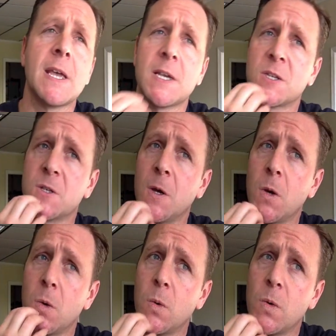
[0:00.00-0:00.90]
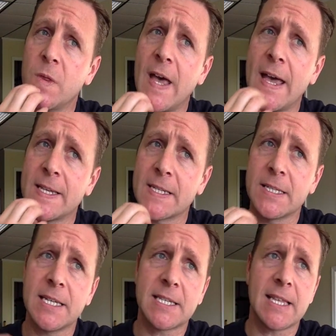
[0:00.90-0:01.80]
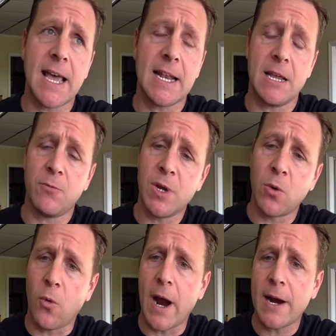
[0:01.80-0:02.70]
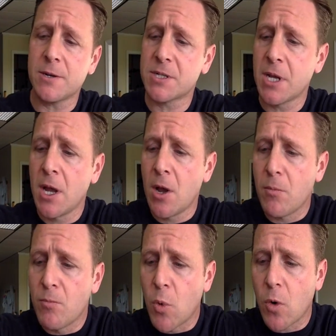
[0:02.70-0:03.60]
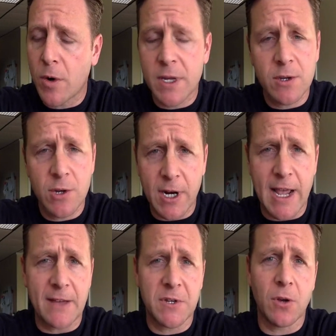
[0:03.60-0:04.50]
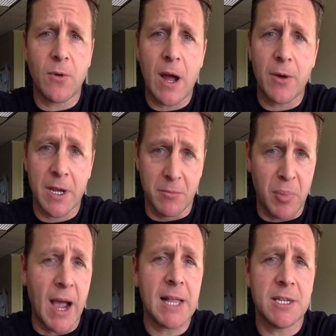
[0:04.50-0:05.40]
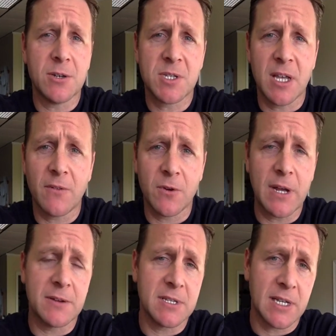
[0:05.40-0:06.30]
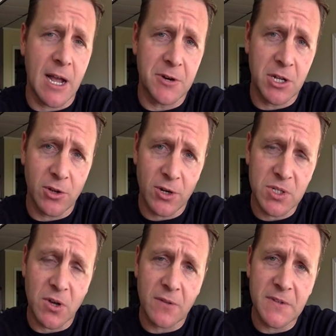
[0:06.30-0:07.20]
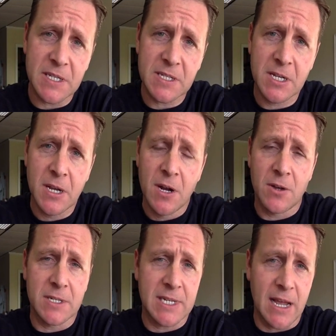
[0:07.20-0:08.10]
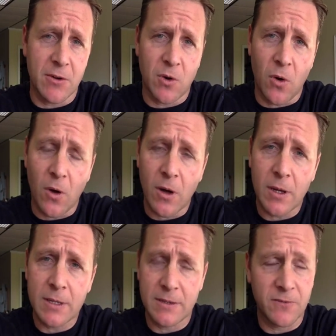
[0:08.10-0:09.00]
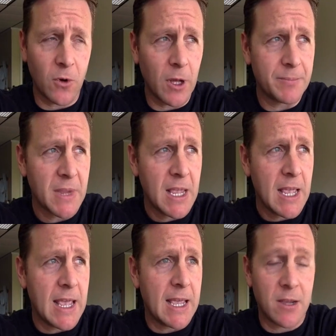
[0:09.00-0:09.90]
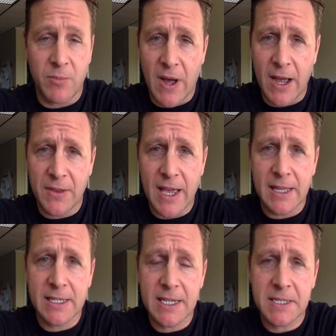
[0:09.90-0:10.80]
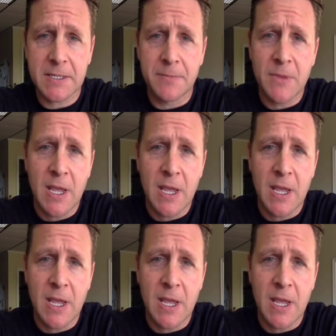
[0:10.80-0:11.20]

So that is a list that it requires more. Either you're going to have to go out and compile it yourself, go down to the county clerk's office or the town hall, the vault, and compile that list.